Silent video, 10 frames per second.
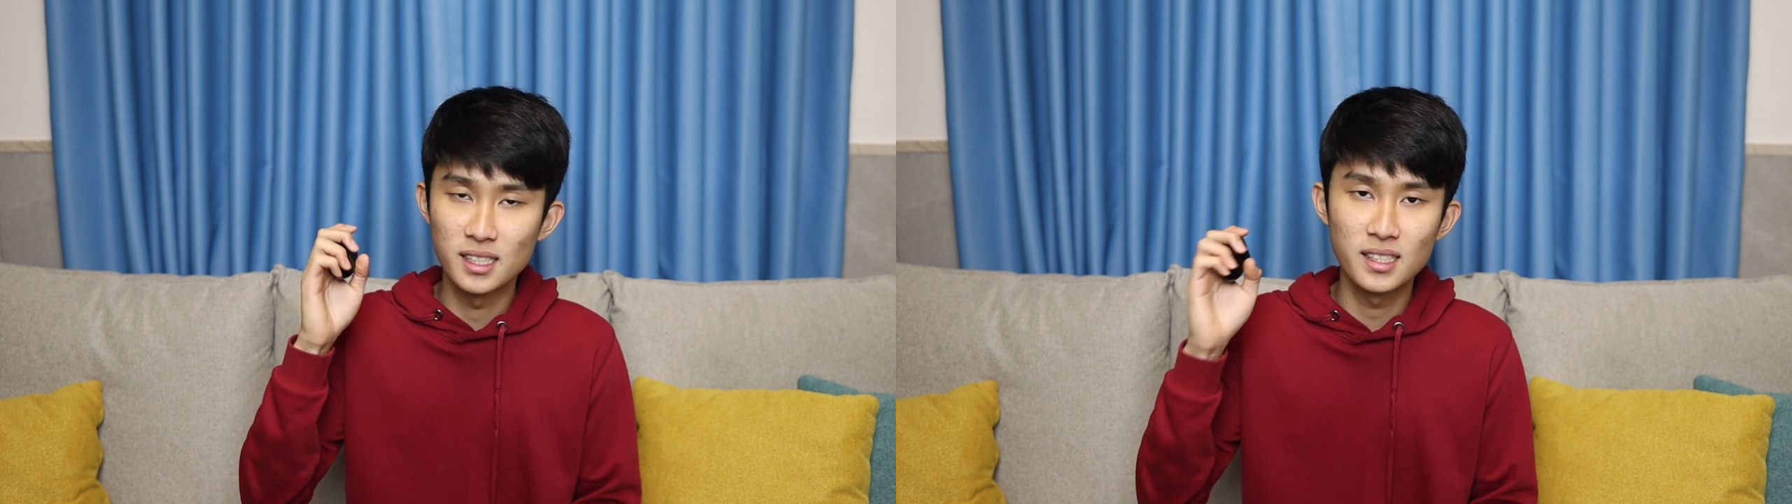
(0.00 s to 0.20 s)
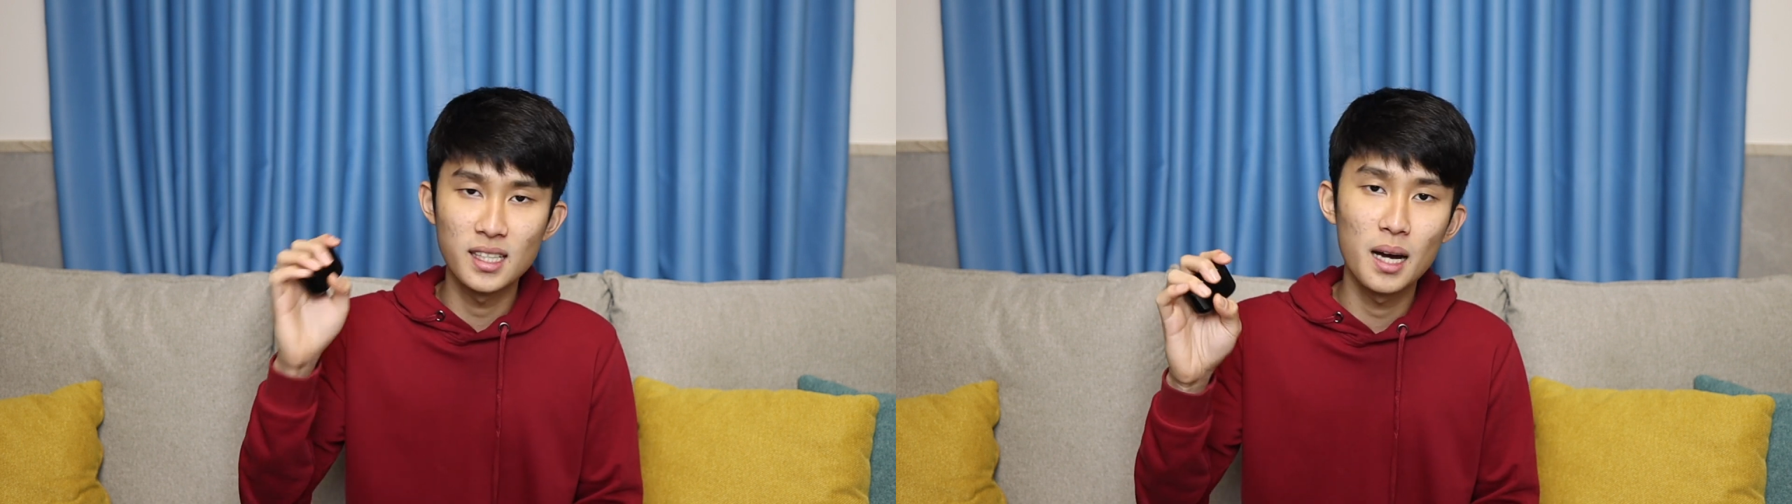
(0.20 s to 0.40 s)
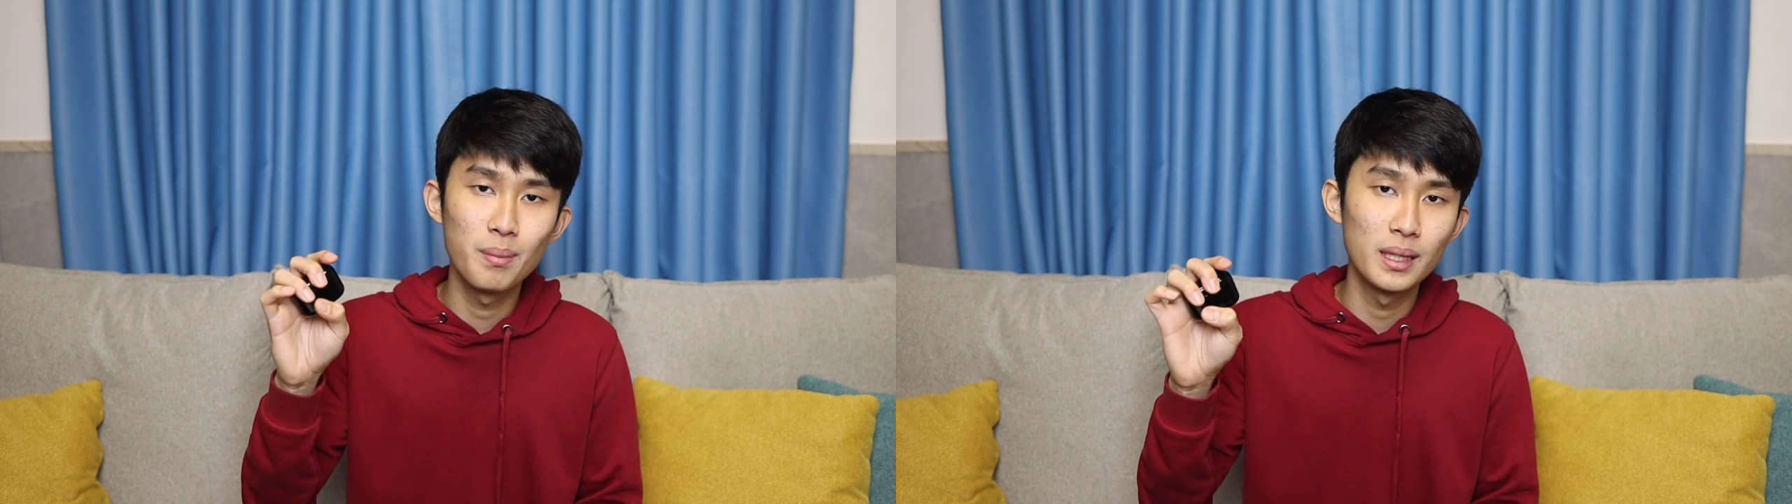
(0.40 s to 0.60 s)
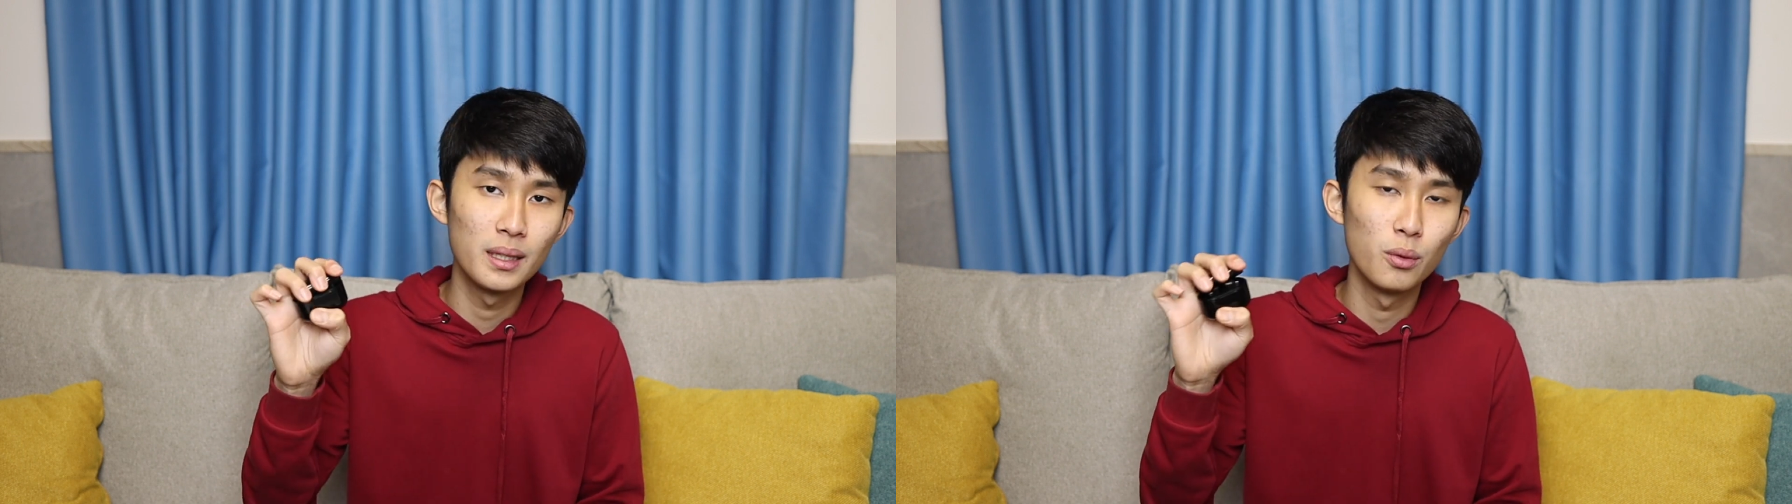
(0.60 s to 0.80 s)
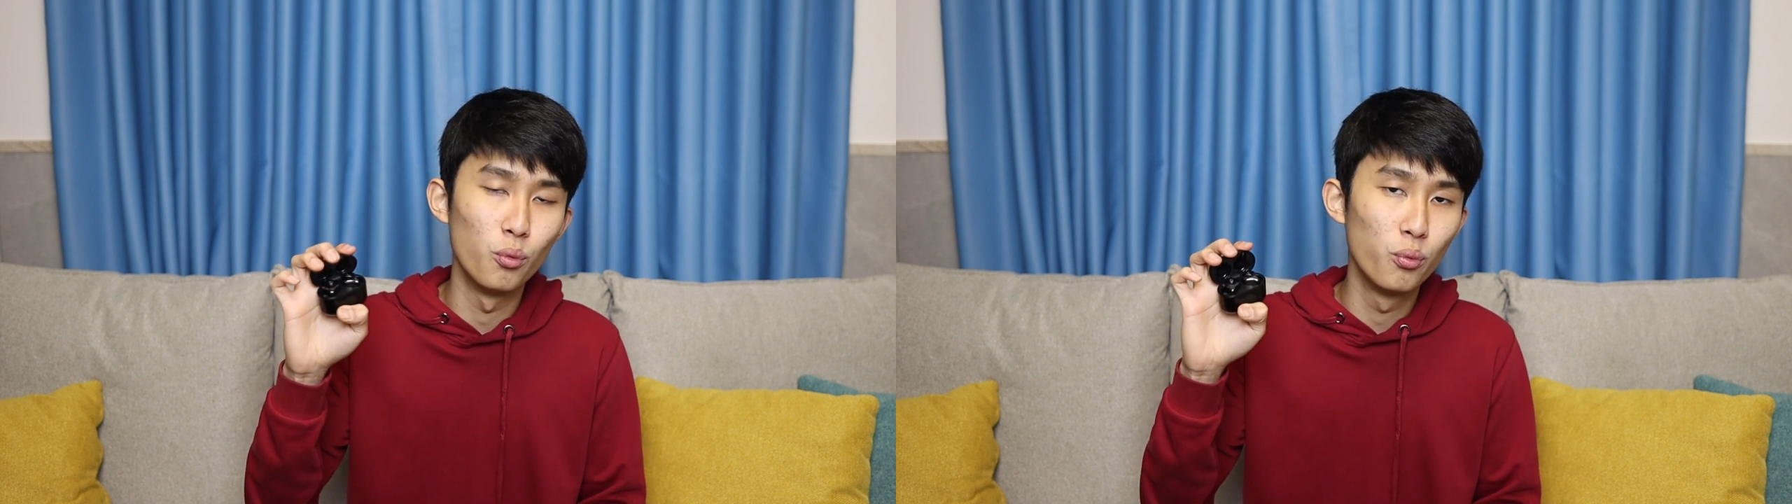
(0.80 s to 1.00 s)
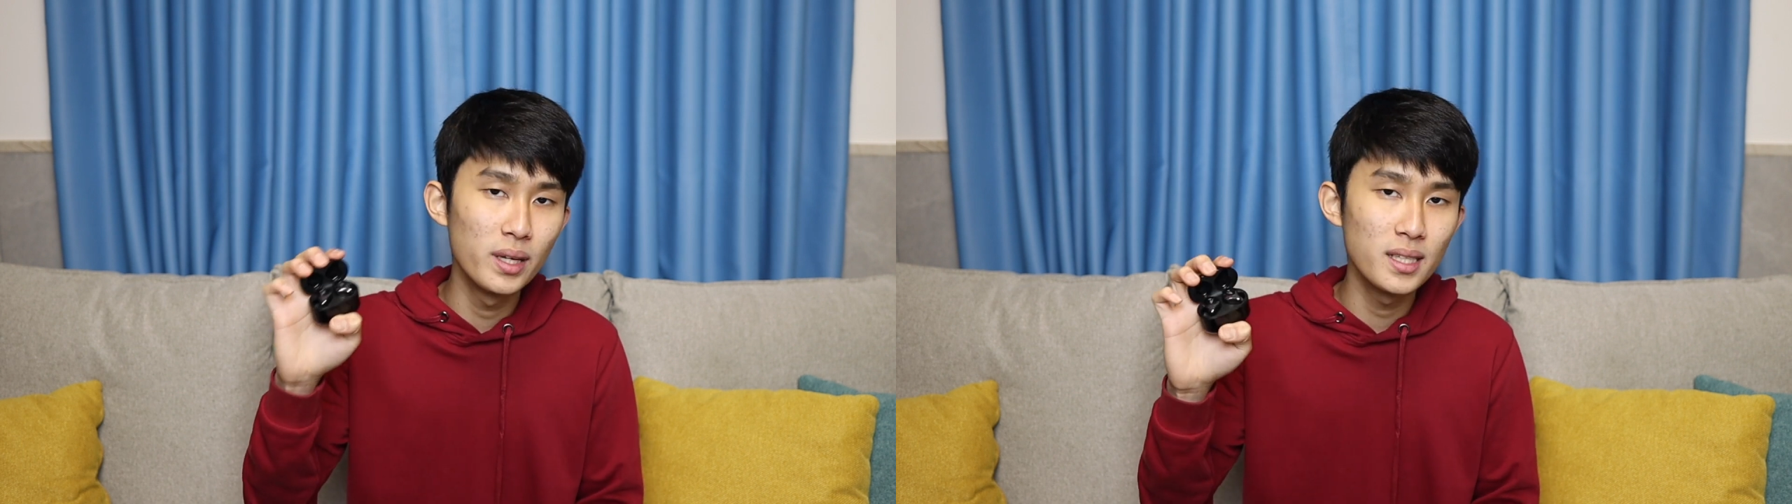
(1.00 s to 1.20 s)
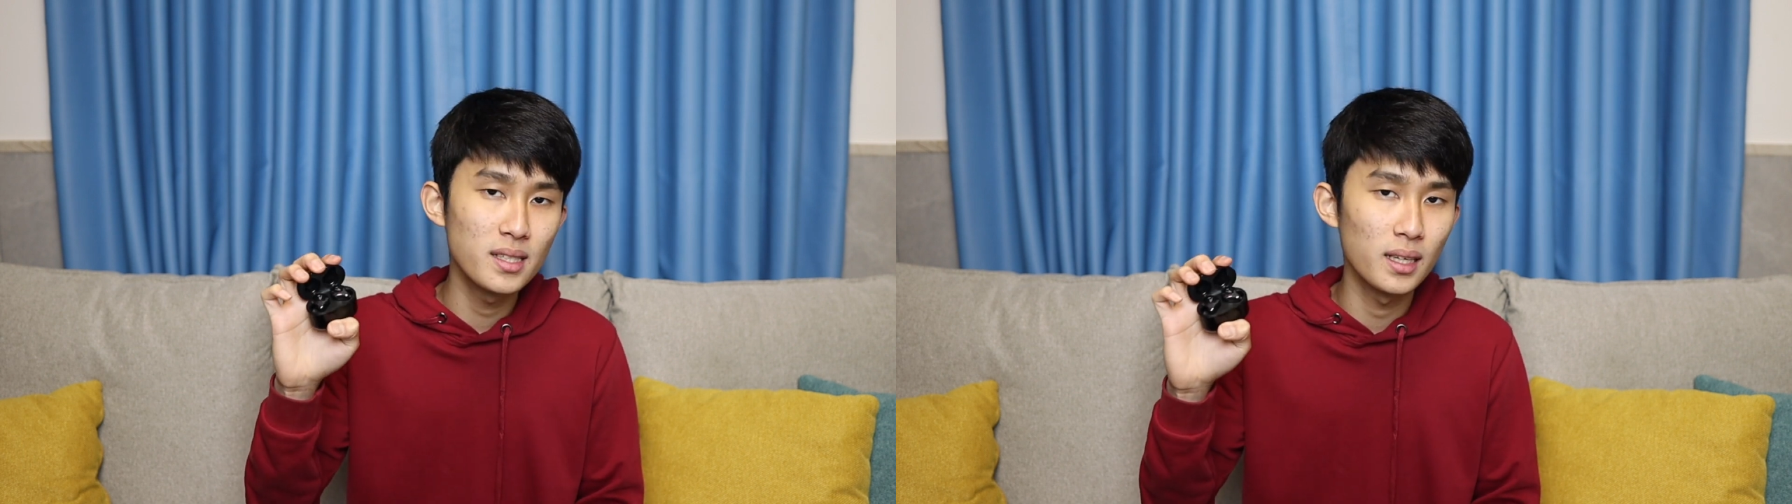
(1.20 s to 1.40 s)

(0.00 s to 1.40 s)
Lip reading: Sabbat wins